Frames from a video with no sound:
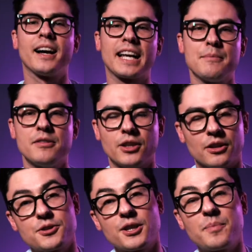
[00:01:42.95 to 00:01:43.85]
Okay, moving
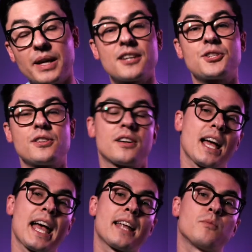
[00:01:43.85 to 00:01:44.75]
on. So the big issue that I
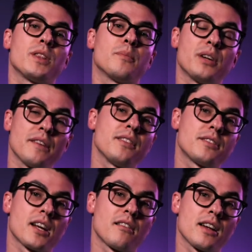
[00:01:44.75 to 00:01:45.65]
had with the previous
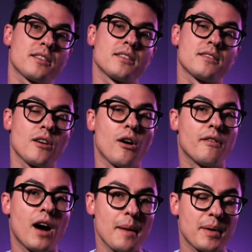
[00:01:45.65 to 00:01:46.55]
generations
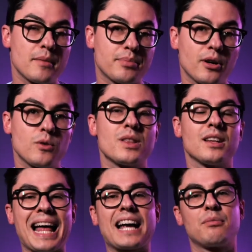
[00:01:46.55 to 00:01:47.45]
of iPad Pro were the
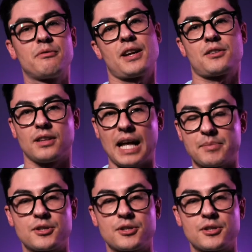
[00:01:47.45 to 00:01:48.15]
lack of professional apps.